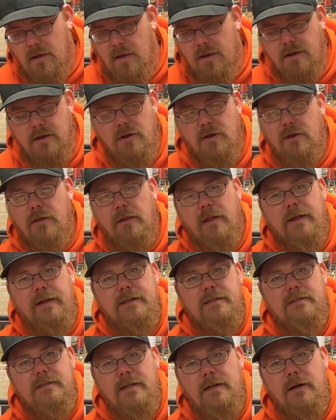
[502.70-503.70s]
And you can let
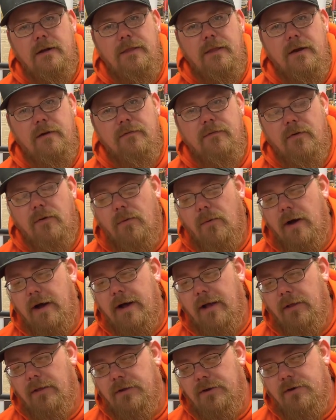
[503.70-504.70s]
it sit on there for a
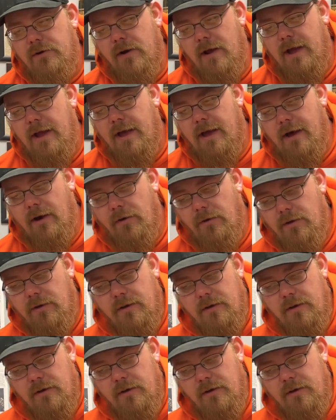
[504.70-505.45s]
while and dry out.